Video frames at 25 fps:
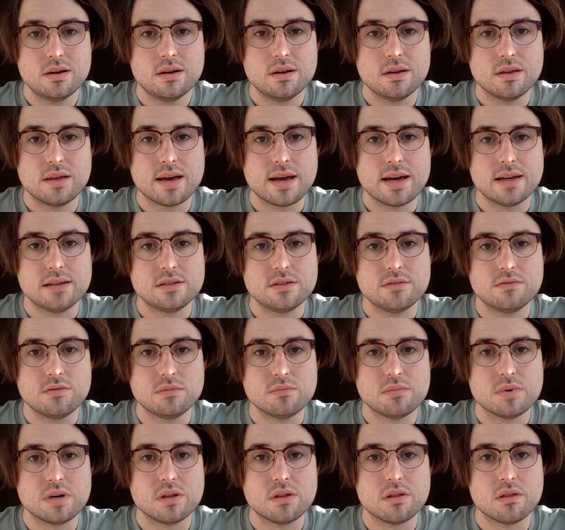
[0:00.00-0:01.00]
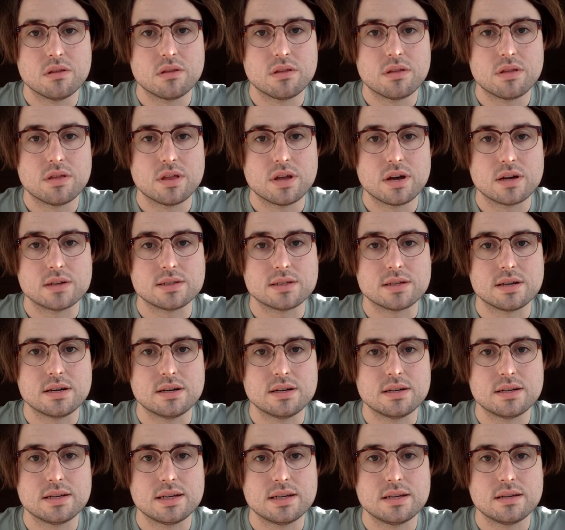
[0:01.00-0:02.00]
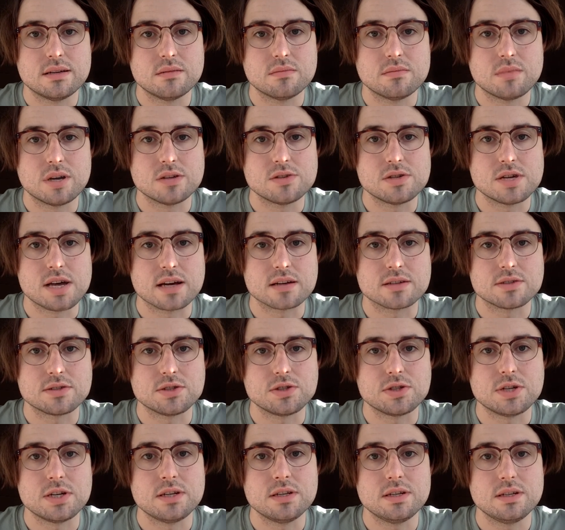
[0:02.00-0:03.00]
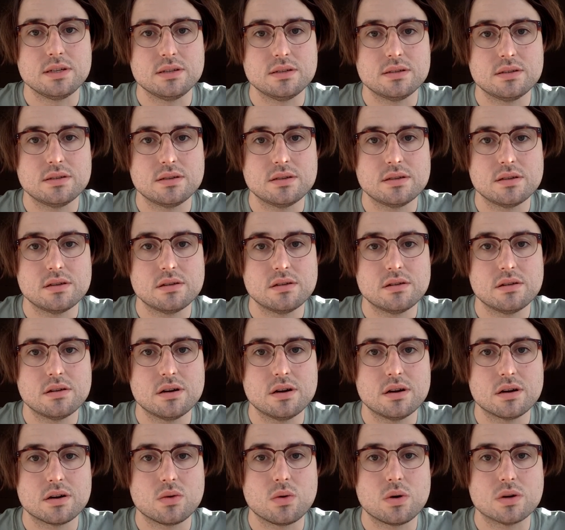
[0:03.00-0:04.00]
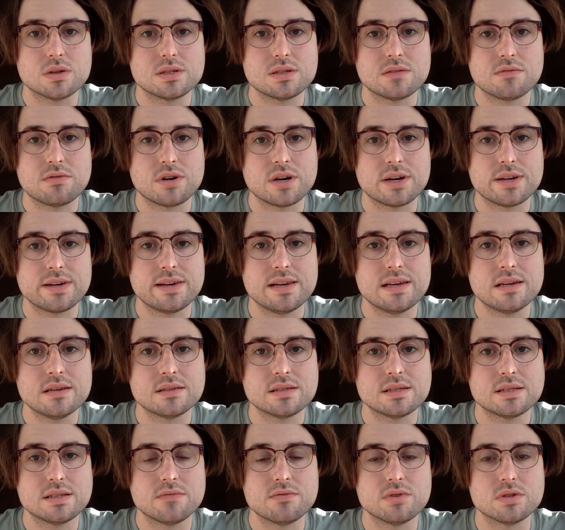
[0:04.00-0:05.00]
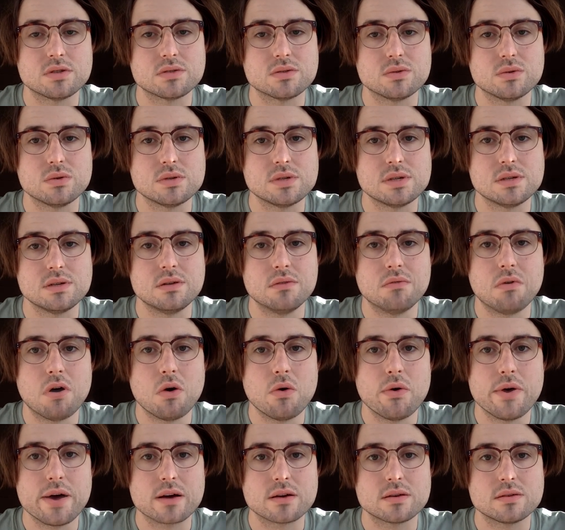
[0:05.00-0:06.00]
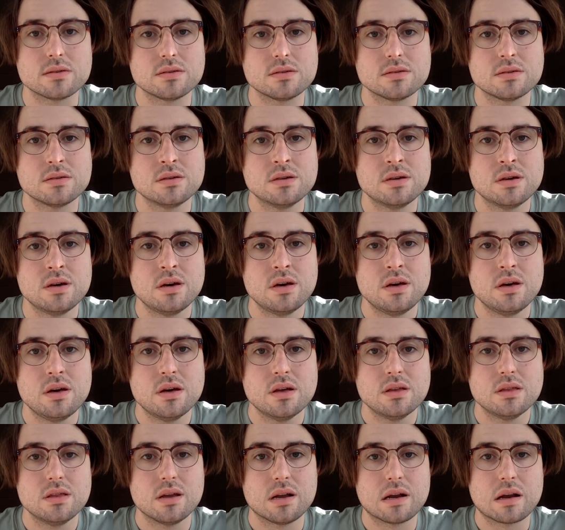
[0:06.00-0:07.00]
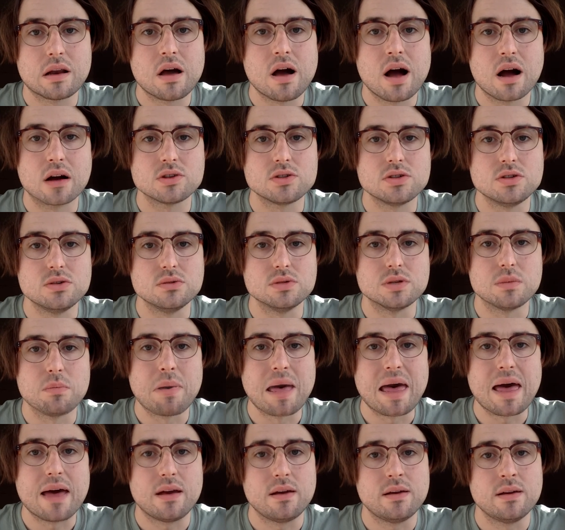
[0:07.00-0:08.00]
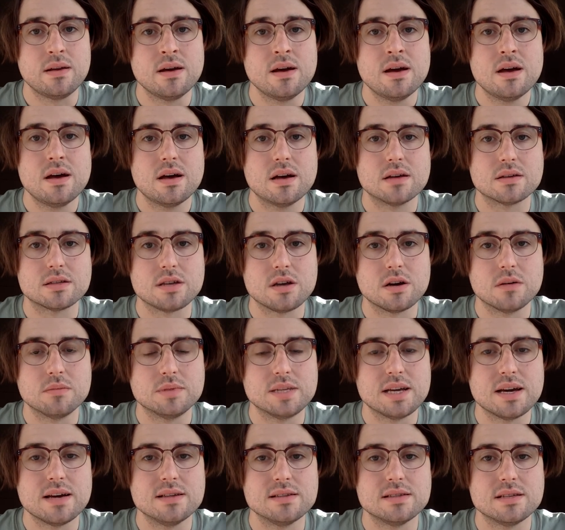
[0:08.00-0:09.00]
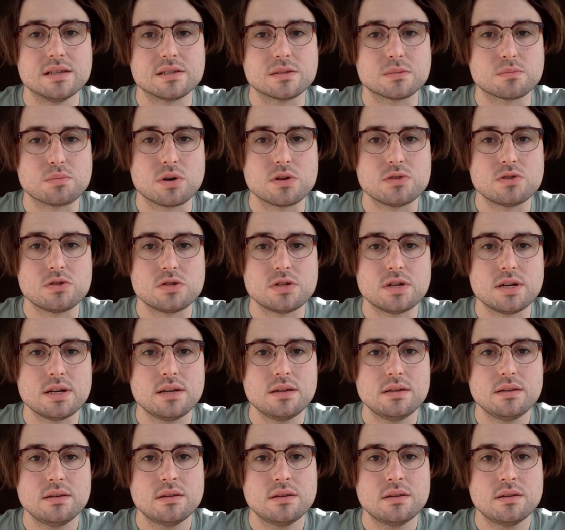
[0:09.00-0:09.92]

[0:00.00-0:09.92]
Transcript: At the end of the month, I turn in my check sheet, a quantified list of assorted heroics. The clerk chews a pen as he updates his spreadsheet.